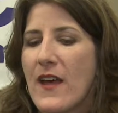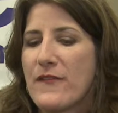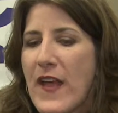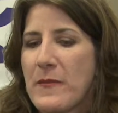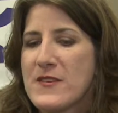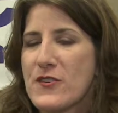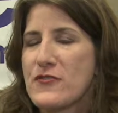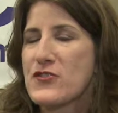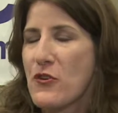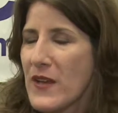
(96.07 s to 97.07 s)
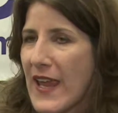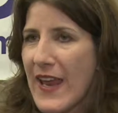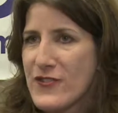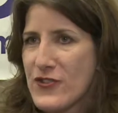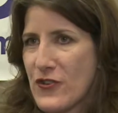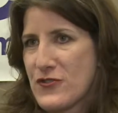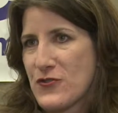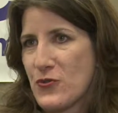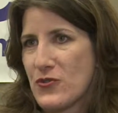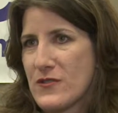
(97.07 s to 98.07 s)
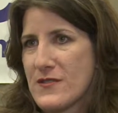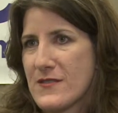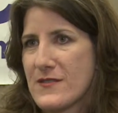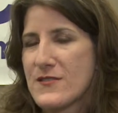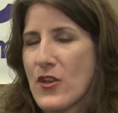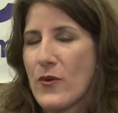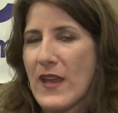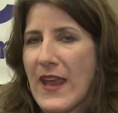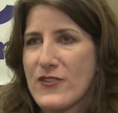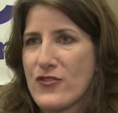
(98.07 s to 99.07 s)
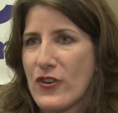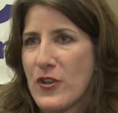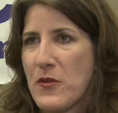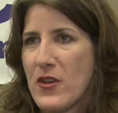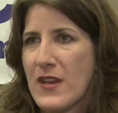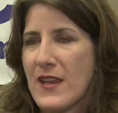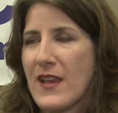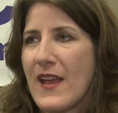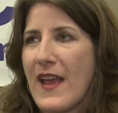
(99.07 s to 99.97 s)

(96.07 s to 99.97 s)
families that are so engaged in our schools, so engaged in our community,